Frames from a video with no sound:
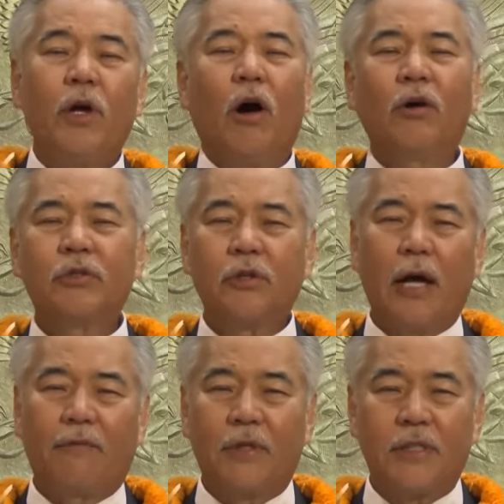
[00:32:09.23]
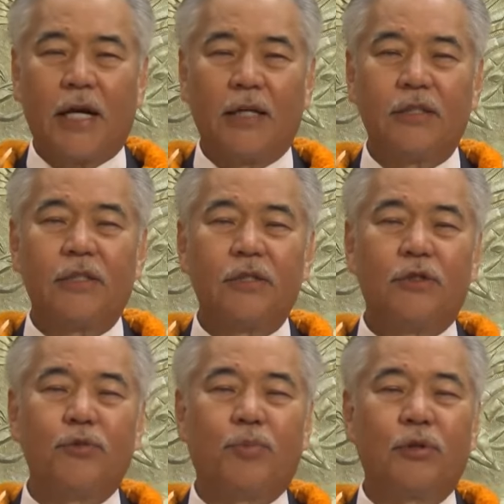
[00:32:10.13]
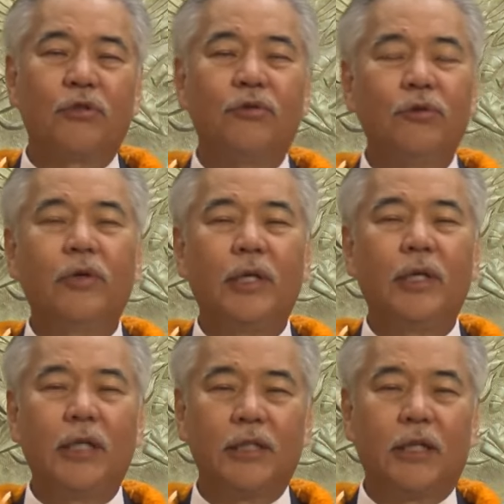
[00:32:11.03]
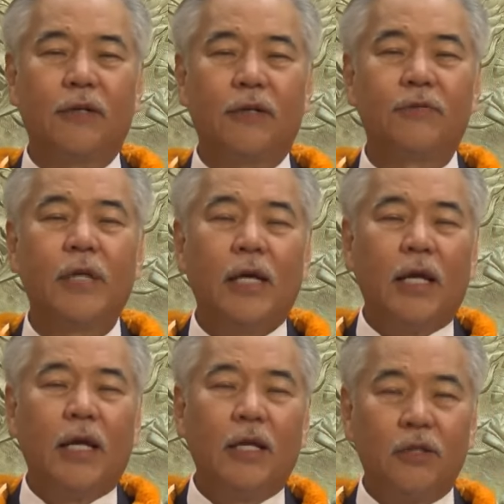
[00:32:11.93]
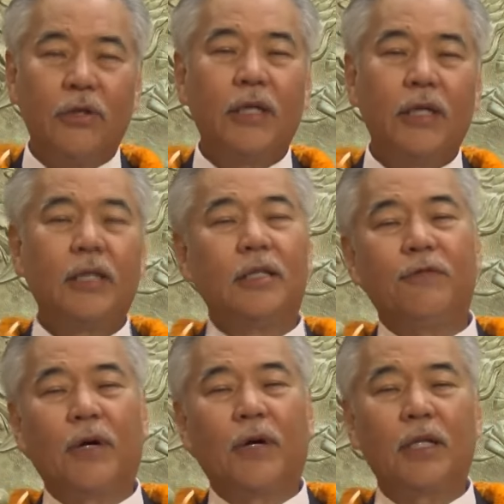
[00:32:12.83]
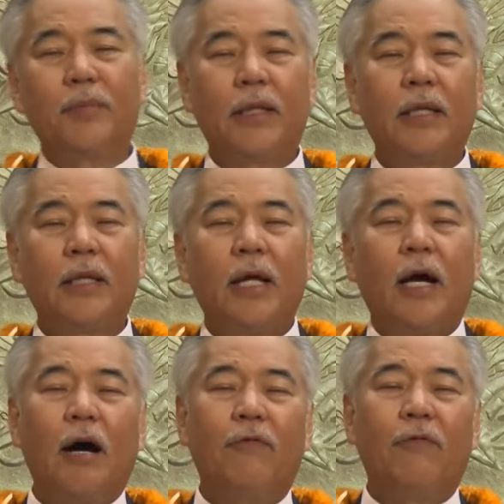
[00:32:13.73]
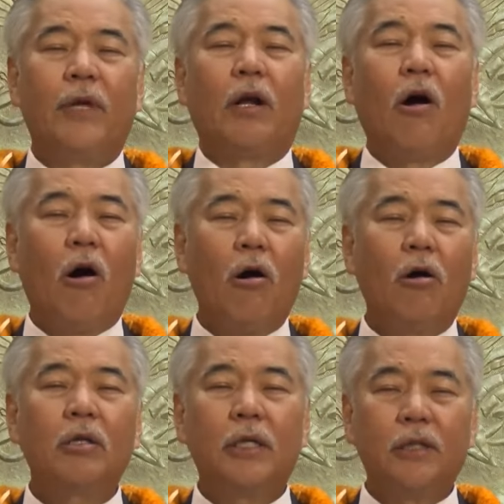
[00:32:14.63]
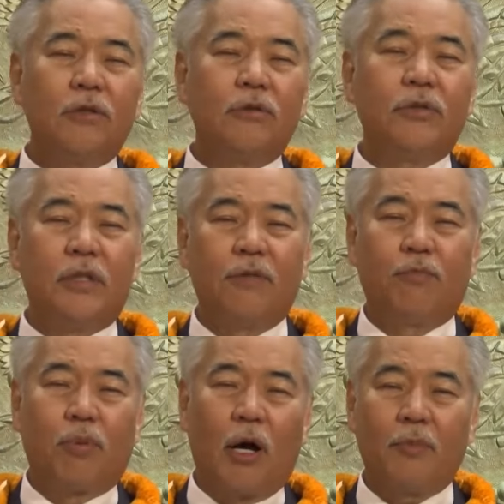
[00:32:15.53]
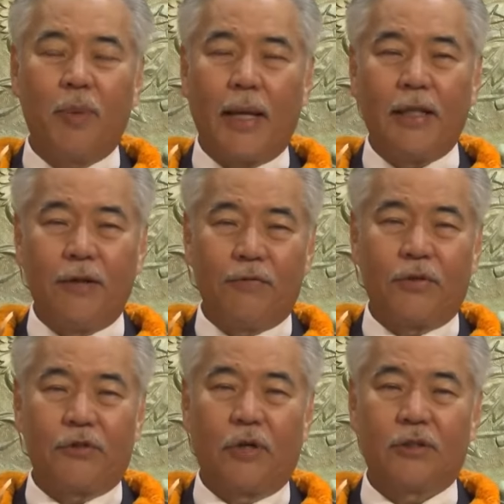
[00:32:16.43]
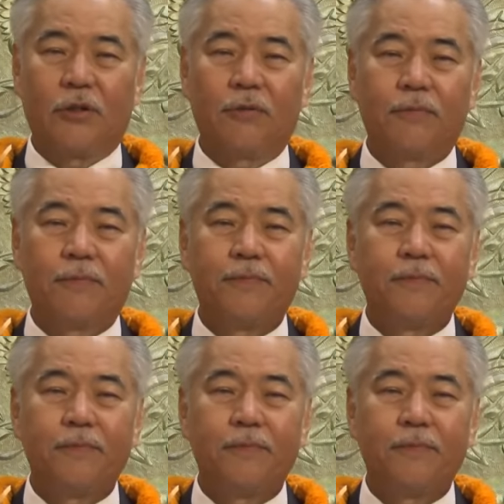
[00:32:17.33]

We also have a chance to pursue new initiatives, including the development of an all-inclusive broadband infrastructure.